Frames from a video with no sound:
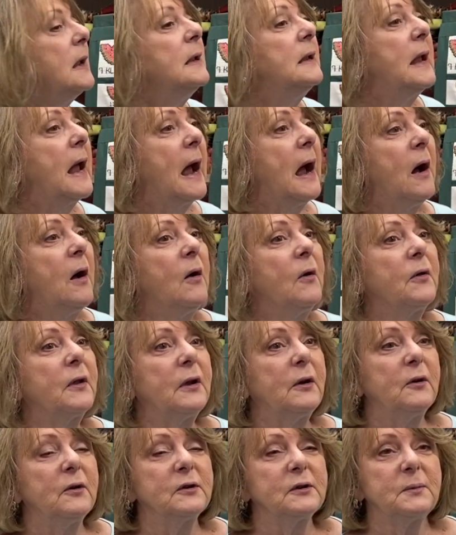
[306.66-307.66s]
Now
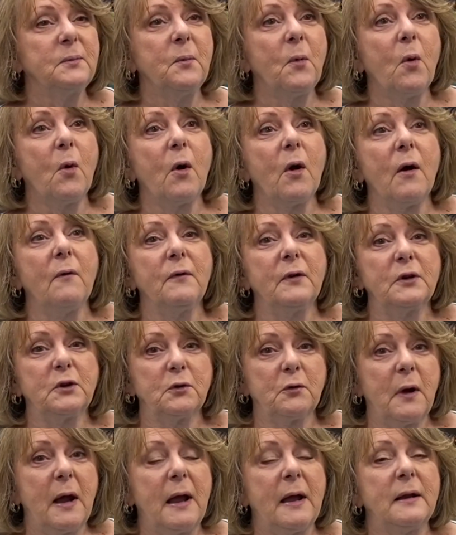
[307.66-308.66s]
there's more of a
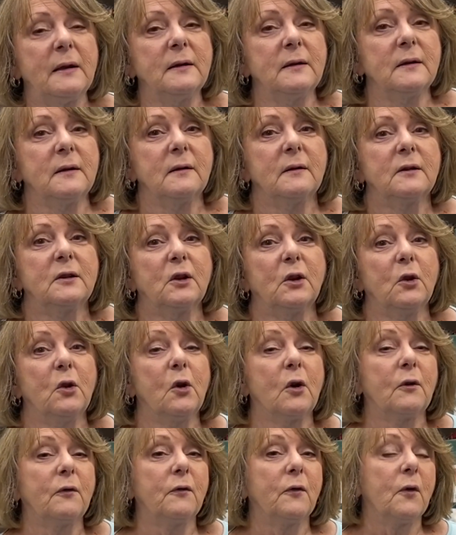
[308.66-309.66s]
trend to
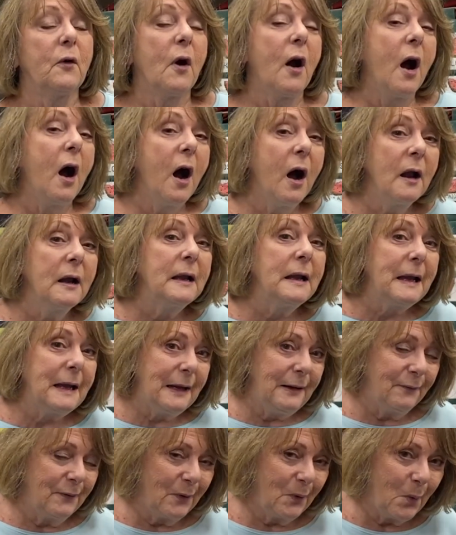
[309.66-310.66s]
look for
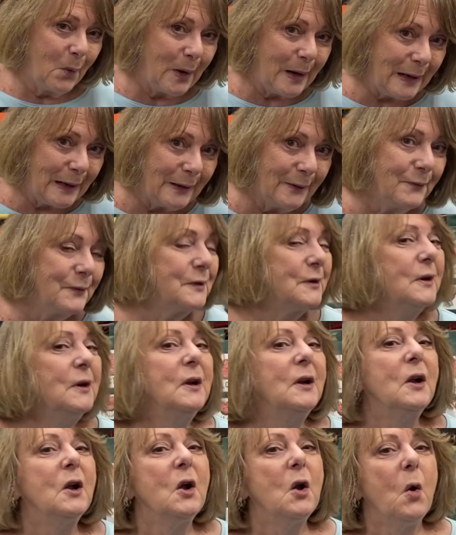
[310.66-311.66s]
uneven weaves,
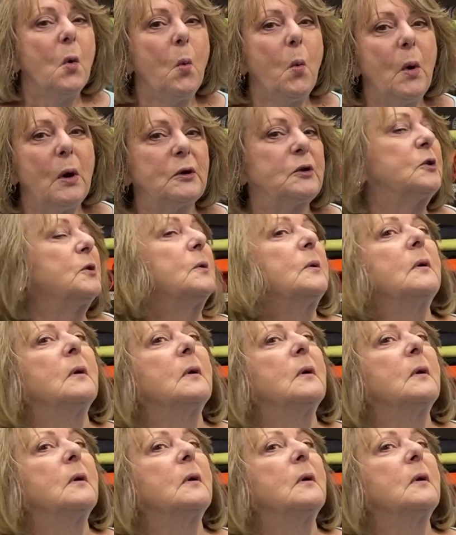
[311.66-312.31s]
which